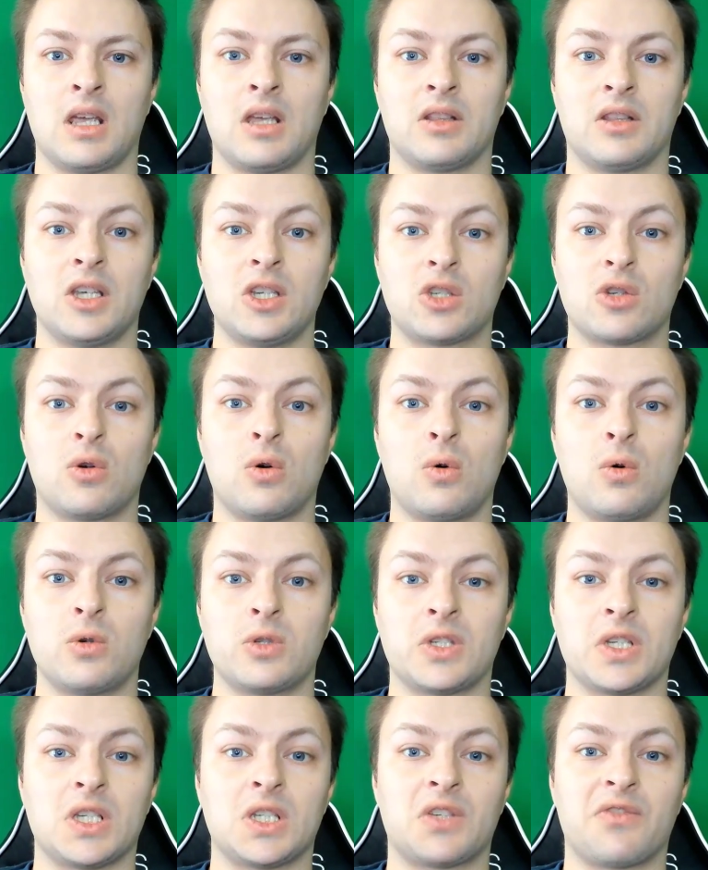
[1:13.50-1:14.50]
This
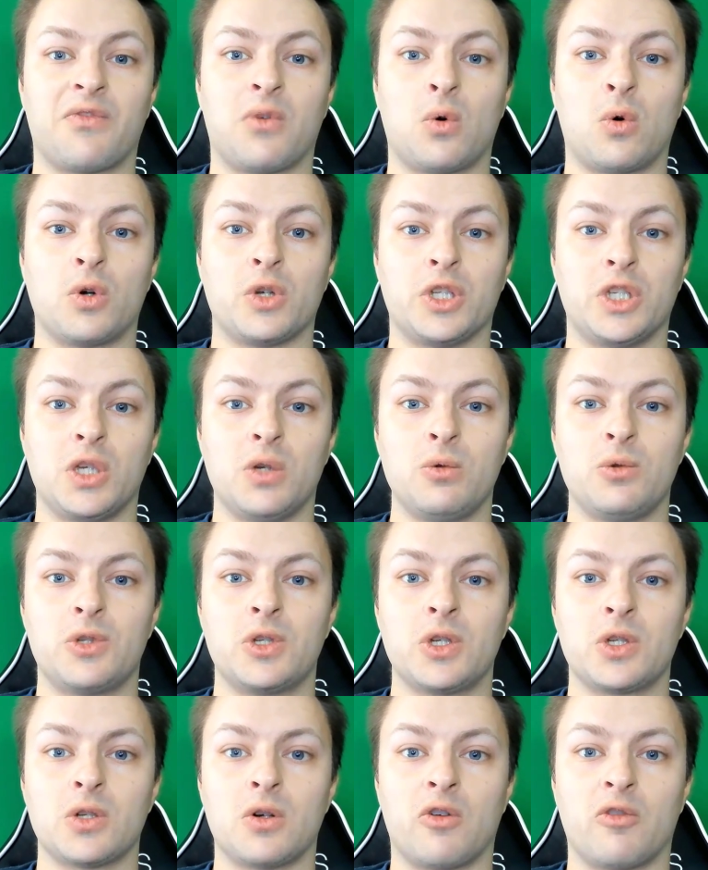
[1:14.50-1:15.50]
course is for
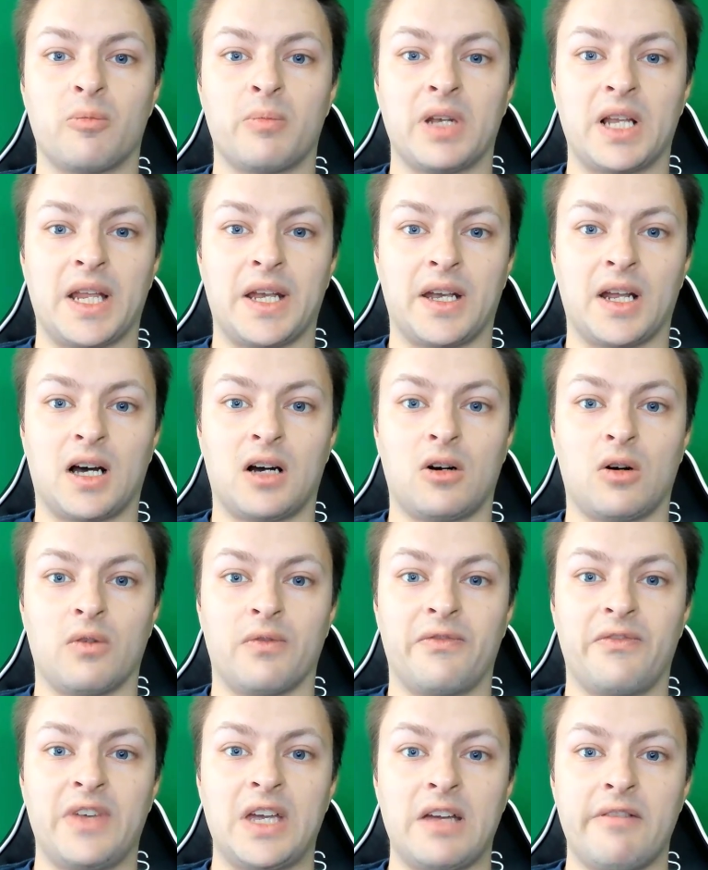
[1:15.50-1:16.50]
users of Blender
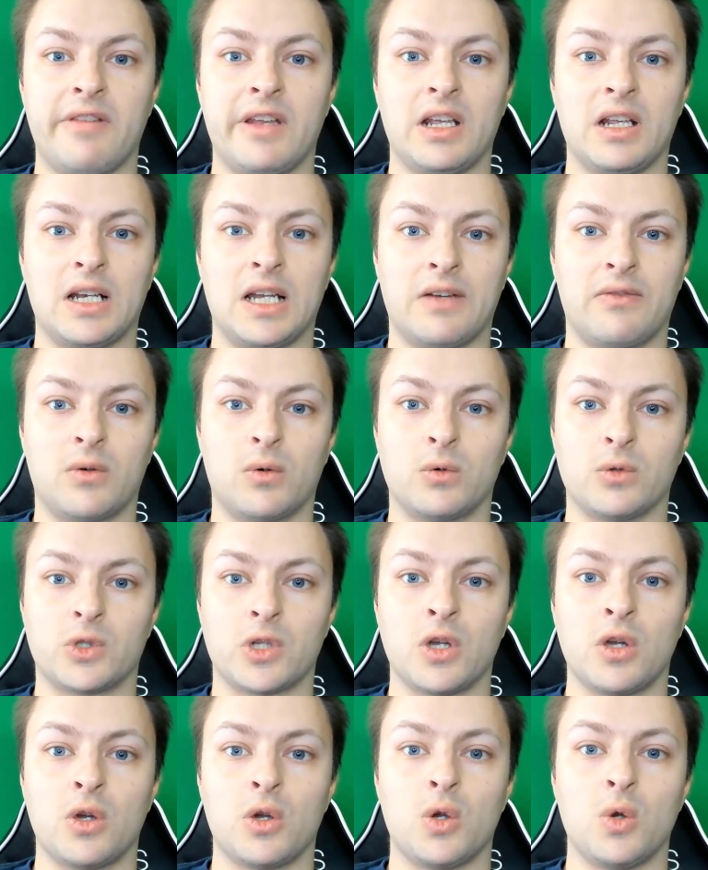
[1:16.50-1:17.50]
of varying
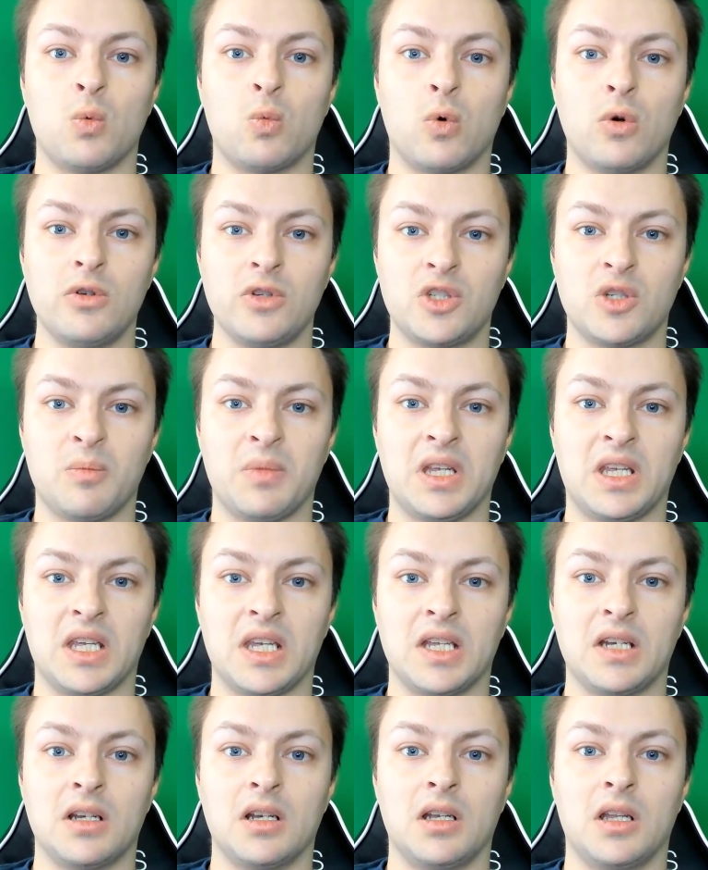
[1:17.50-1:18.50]
levels who want to
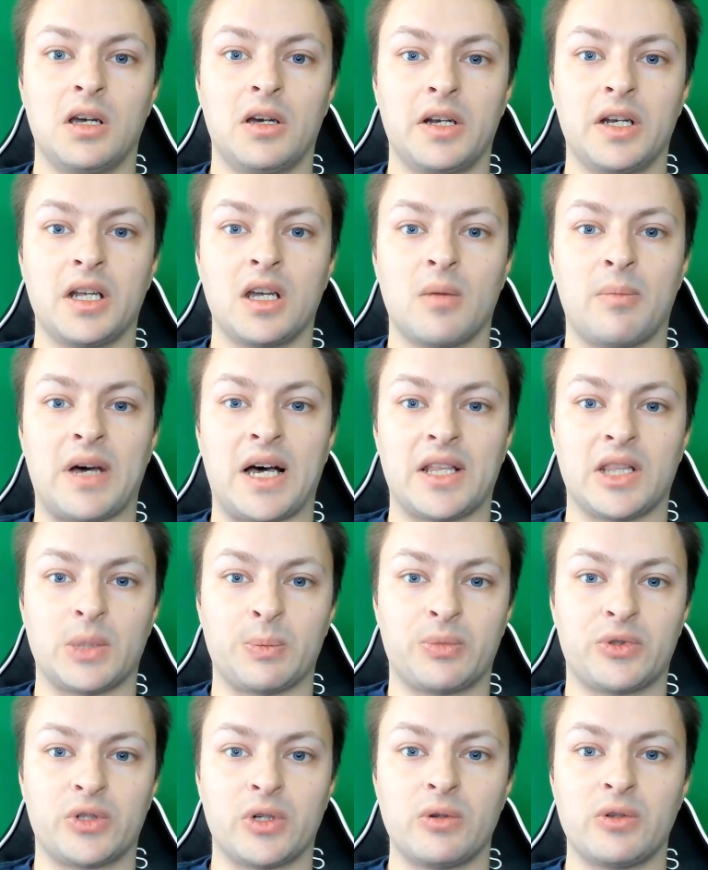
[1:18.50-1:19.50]
begin learning about the
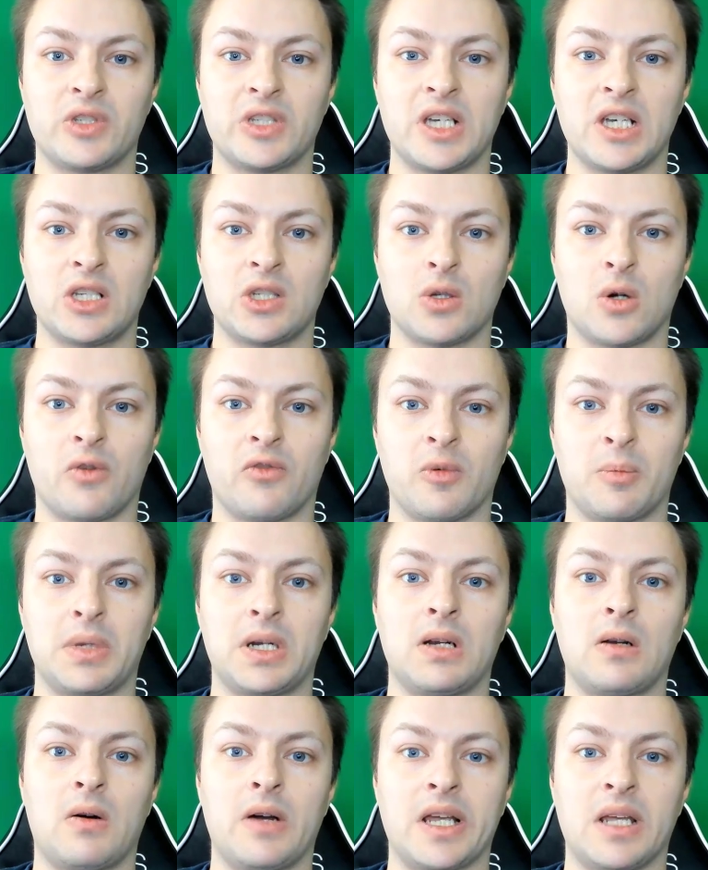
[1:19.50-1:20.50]
process of
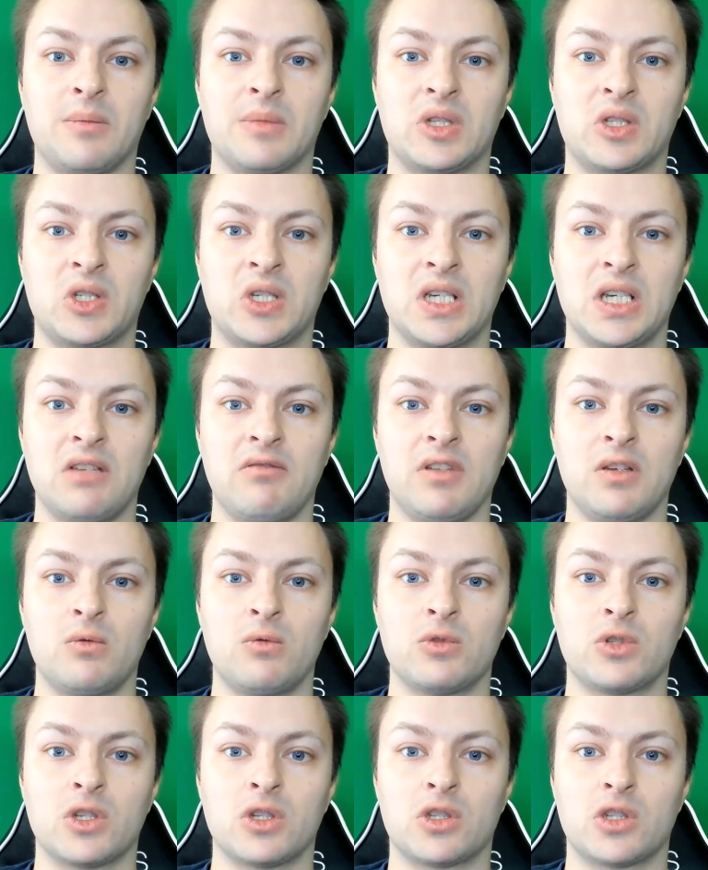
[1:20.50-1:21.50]
applying
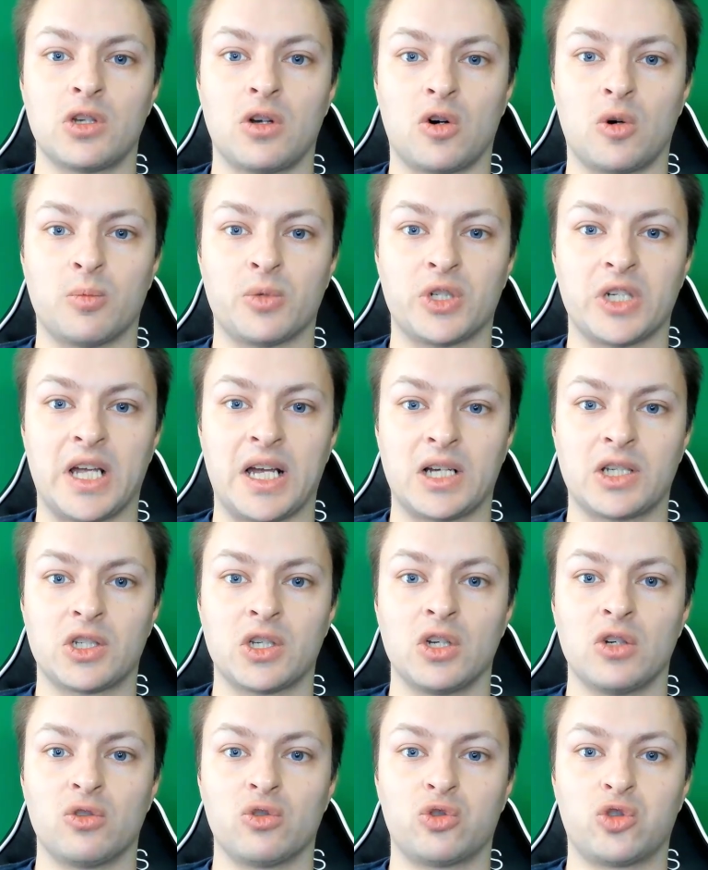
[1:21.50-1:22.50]
materials to
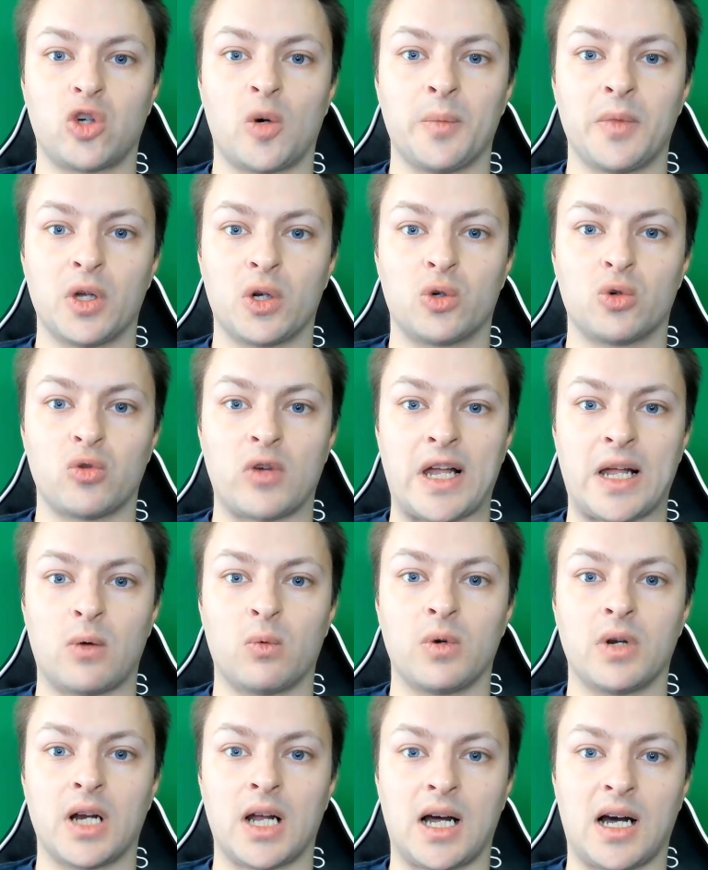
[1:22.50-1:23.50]
objects from the
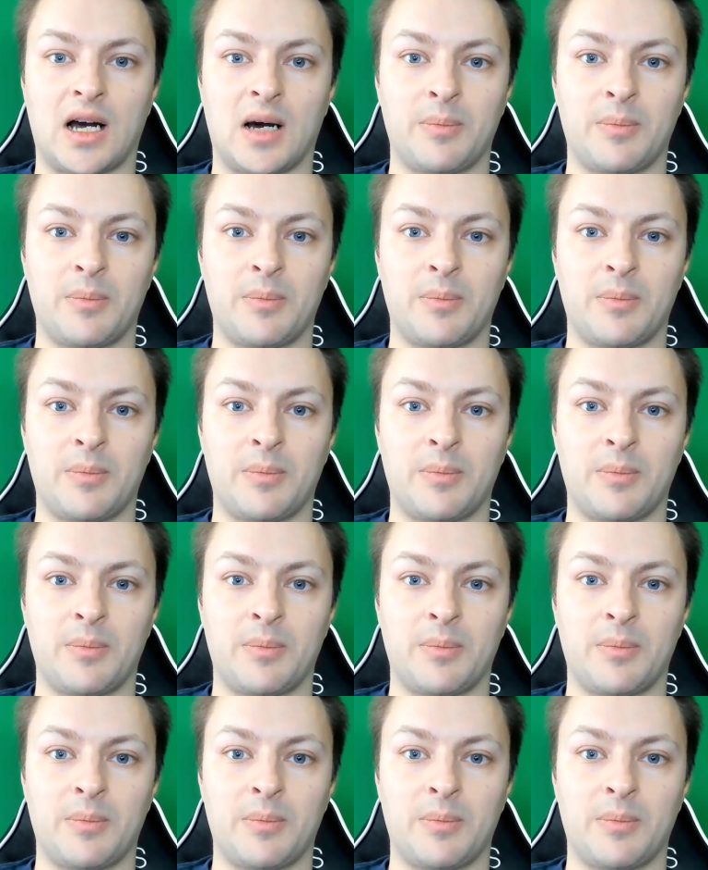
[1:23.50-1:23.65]
ground up.